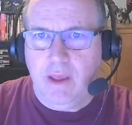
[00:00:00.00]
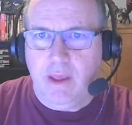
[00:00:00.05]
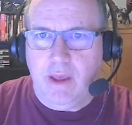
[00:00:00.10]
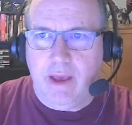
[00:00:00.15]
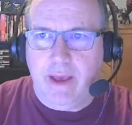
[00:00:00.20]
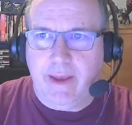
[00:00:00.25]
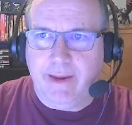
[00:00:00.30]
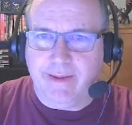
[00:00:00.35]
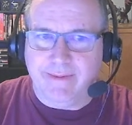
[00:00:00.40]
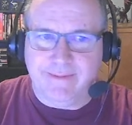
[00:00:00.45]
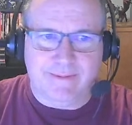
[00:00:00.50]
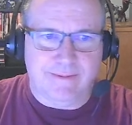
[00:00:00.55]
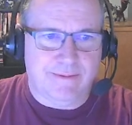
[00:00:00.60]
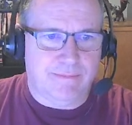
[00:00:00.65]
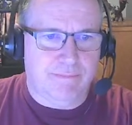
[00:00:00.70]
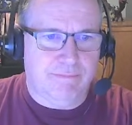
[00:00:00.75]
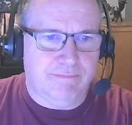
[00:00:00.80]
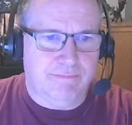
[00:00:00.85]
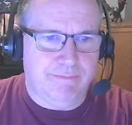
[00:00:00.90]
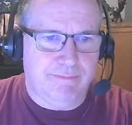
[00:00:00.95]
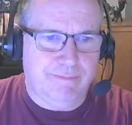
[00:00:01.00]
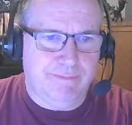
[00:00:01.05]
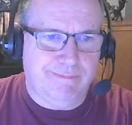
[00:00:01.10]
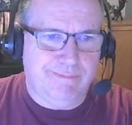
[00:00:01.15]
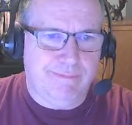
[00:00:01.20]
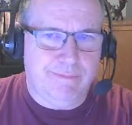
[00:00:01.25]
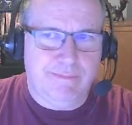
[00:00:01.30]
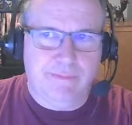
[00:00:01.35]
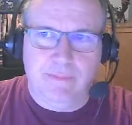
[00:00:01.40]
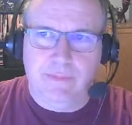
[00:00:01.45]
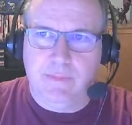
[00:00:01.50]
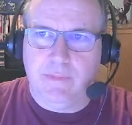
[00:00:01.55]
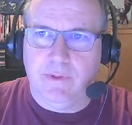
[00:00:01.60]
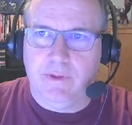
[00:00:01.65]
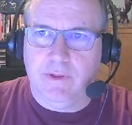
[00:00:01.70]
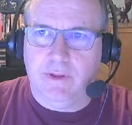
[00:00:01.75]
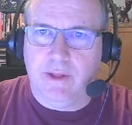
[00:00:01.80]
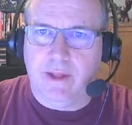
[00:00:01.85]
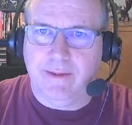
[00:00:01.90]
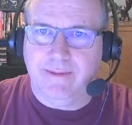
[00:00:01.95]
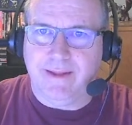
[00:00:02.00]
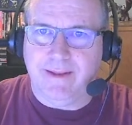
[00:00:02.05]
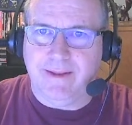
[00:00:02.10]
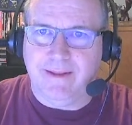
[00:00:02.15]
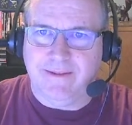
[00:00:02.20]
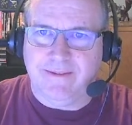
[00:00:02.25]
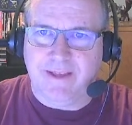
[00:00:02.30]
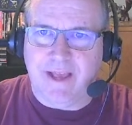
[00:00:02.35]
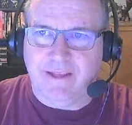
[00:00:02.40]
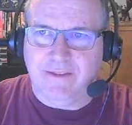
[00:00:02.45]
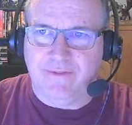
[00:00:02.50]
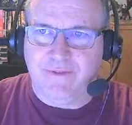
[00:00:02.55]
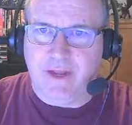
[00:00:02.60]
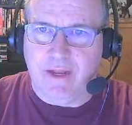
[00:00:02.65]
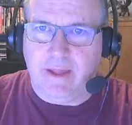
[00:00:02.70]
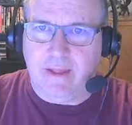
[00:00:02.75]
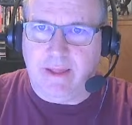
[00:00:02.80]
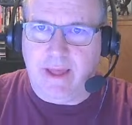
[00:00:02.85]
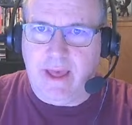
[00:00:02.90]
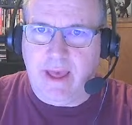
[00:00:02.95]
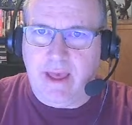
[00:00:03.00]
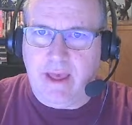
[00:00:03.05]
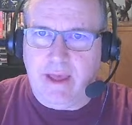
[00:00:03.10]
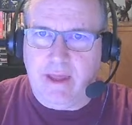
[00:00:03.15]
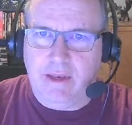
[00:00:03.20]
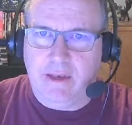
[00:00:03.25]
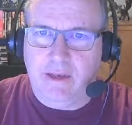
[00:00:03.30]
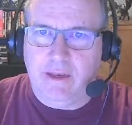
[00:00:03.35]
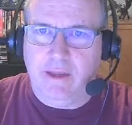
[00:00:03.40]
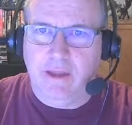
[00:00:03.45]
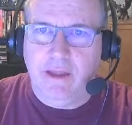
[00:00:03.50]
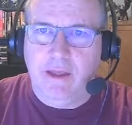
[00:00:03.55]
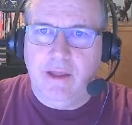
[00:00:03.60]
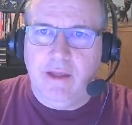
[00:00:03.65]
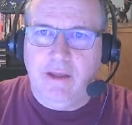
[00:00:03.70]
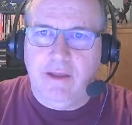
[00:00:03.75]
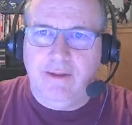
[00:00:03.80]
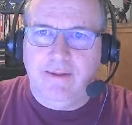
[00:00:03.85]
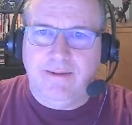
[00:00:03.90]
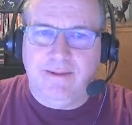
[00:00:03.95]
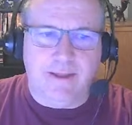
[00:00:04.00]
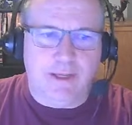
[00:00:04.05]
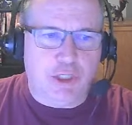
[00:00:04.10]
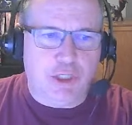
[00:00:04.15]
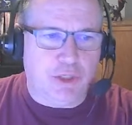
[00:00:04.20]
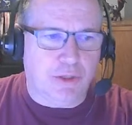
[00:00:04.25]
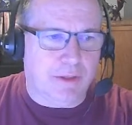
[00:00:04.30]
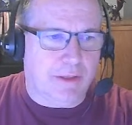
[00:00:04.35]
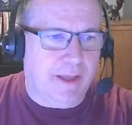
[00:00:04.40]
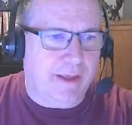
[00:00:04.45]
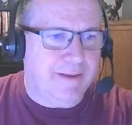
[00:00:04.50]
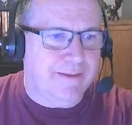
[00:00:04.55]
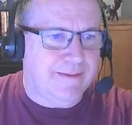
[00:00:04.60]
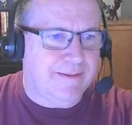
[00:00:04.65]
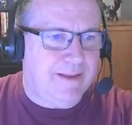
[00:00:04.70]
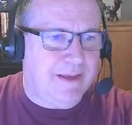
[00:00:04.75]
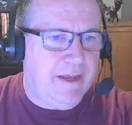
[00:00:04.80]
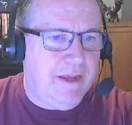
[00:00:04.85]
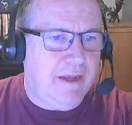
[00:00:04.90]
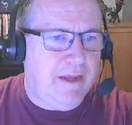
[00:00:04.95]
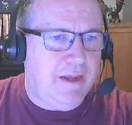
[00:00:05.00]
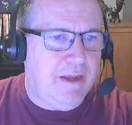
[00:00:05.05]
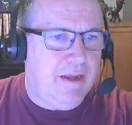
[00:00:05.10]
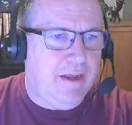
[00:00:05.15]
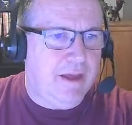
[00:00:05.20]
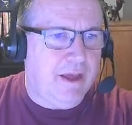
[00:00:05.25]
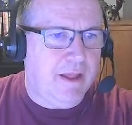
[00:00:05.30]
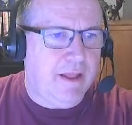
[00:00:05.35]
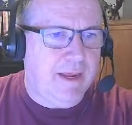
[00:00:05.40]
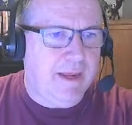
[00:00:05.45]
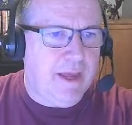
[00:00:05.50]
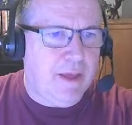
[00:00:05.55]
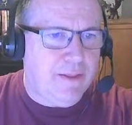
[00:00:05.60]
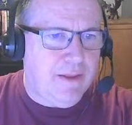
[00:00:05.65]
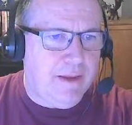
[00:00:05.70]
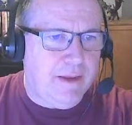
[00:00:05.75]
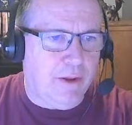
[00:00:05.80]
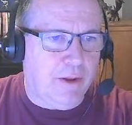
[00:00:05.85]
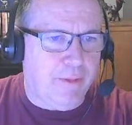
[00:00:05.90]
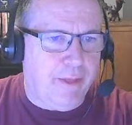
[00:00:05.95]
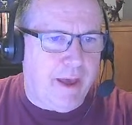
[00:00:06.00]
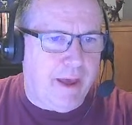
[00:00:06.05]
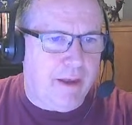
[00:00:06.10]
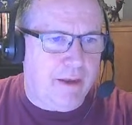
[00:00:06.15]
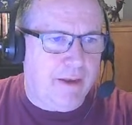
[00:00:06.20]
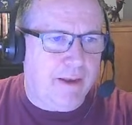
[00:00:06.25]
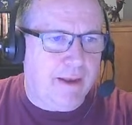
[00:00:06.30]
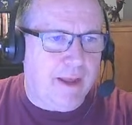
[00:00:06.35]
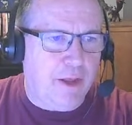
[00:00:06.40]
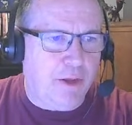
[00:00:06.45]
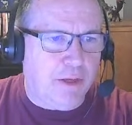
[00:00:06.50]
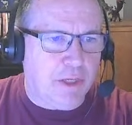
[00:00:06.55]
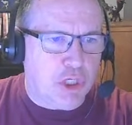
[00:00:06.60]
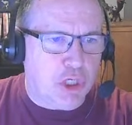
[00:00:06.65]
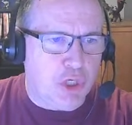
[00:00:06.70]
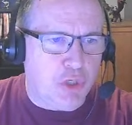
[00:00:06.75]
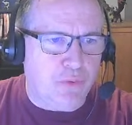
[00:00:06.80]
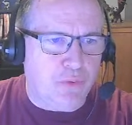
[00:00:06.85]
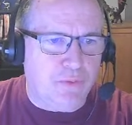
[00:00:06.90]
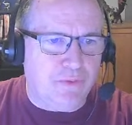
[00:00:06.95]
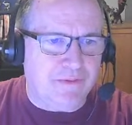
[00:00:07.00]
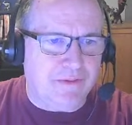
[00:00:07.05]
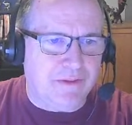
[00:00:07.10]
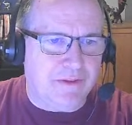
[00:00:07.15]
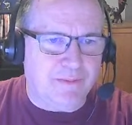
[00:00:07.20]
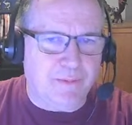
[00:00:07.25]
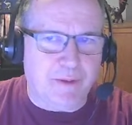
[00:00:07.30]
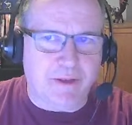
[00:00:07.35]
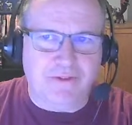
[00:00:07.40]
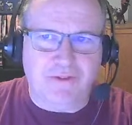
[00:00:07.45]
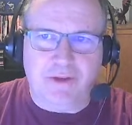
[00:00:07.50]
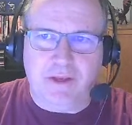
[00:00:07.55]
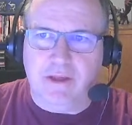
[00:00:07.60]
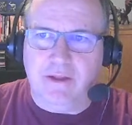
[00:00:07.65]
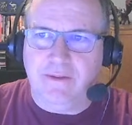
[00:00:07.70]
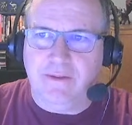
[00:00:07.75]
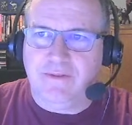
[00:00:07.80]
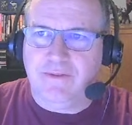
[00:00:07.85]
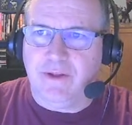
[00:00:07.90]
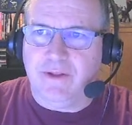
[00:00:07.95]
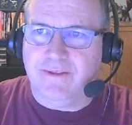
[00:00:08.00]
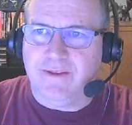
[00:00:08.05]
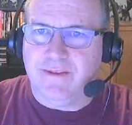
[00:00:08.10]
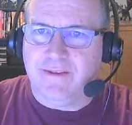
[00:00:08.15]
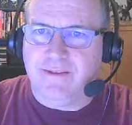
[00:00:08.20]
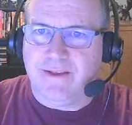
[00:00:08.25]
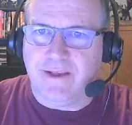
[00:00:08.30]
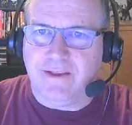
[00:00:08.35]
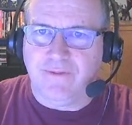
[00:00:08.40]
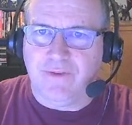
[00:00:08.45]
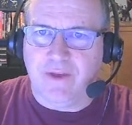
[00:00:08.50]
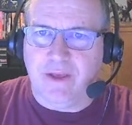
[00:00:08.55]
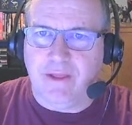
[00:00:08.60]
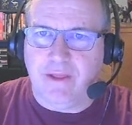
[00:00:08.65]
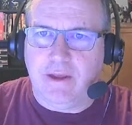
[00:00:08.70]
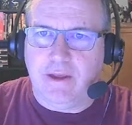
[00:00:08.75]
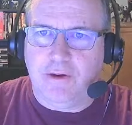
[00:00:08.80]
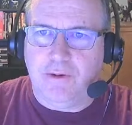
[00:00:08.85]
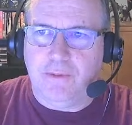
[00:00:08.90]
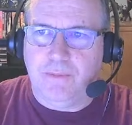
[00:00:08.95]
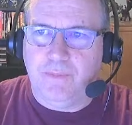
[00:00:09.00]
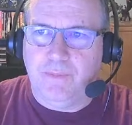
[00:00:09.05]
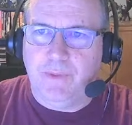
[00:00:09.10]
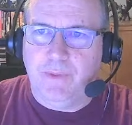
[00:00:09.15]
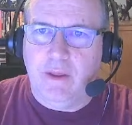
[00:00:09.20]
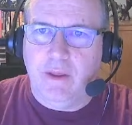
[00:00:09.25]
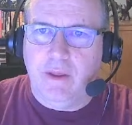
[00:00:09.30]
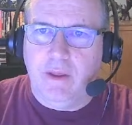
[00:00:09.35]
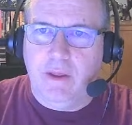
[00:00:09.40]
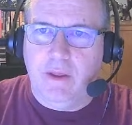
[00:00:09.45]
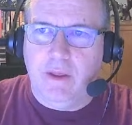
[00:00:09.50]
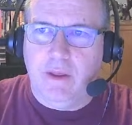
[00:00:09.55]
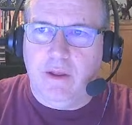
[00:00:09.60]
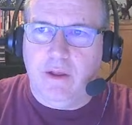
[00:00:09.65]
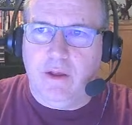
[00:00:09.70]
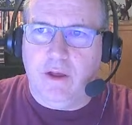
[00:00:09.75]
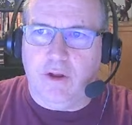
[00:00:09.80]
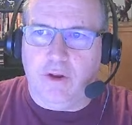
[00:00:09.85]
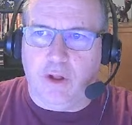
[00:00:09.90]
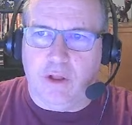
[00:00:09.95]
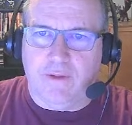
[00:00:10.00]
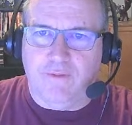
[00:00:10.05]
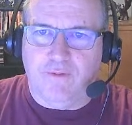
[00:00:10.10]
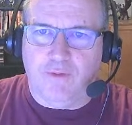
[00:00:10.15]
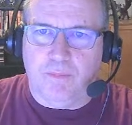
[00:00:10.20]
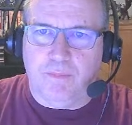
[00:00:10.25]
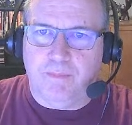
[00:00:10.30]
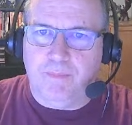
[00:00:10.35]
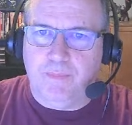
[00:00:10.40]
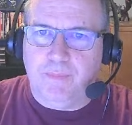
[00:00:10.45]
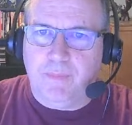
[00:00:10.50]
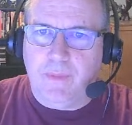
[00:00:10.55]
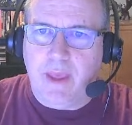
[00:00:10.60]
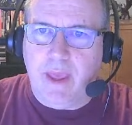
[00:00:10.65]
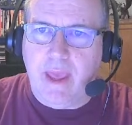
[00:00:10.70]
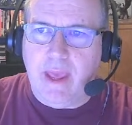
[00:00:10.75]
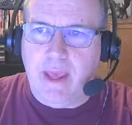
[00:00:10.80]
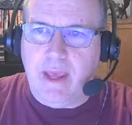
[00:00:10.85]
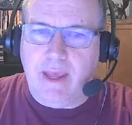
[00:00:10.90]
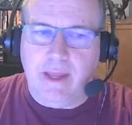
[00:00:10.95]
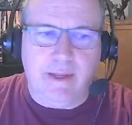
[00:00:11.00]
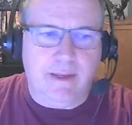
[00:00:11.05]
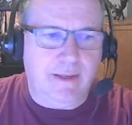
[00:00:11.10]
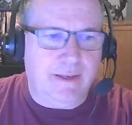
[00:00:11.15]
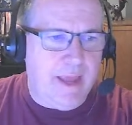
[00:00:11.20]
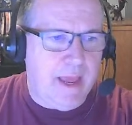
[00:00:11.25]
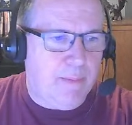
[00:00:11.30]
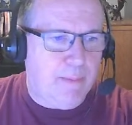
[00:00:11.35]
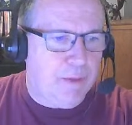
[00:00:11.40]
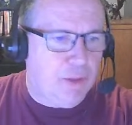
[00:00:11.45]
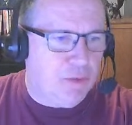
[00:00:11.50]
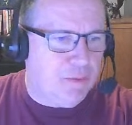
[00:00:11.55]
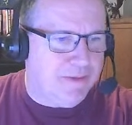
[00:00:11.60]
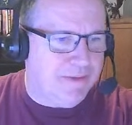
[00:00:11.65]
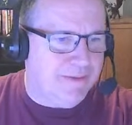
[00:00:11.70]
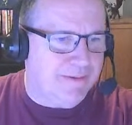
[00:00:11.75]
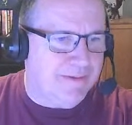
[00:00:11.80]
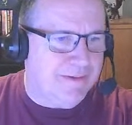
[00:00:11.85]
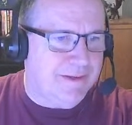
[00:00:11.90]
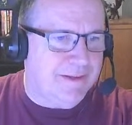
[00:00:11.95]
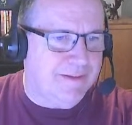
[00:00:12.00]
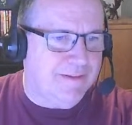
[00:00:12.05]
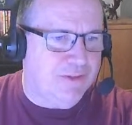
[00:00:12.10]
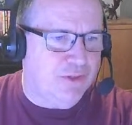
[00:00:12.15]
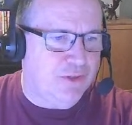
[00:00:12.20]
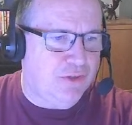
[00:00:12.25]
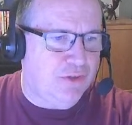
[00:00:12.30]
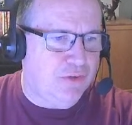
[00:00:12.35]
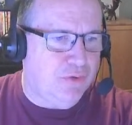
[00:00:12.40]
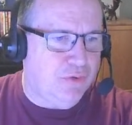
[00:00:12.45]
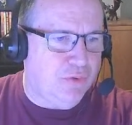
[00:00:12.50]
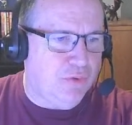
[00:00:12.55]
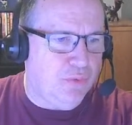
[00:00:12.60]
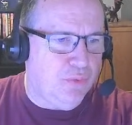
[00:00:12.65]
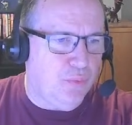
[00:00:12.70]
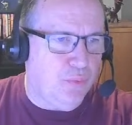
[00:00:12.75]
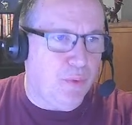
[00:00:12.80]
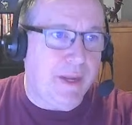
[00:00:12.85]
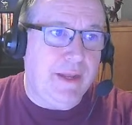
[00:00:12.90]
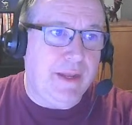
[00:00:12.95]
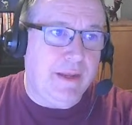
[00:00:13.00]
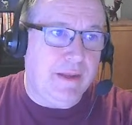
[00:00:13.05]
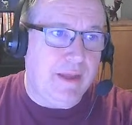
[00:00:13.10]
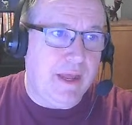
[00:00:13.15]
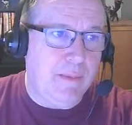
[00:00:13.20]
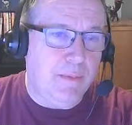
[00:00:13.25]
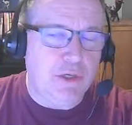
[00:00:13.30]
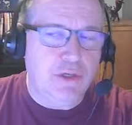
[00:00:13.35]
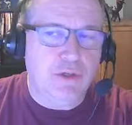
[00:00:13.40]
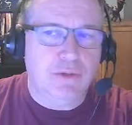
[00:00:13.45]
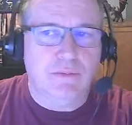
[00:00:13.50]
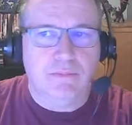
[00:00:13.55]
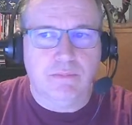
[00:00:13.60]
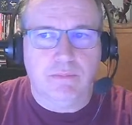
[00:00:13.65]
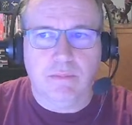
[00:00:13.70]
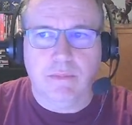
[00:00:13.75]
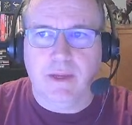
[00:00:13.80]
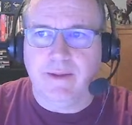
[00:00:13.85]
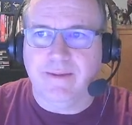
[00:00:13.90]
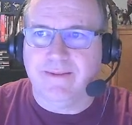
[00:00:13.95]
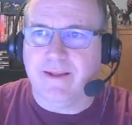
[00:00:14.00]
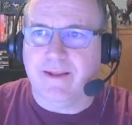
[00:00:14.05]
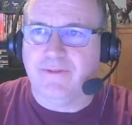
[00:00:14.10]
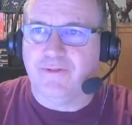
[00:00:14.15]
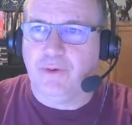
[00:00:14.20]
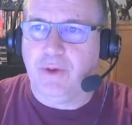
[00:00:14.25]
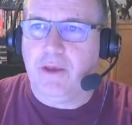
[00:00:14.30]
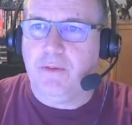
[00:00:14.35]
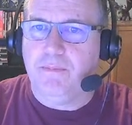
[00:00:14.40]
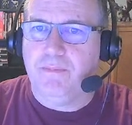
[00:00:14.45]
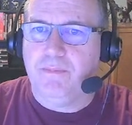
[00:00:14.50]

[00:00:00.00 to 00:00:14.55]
I guess I'd say dissatisfied on that. Celestial Legacy, I like how they did all that. Now you can choose and the spells you get, so I'd say satisfied there on all of them. And damage resistance to radiant damage, I guess that's okay.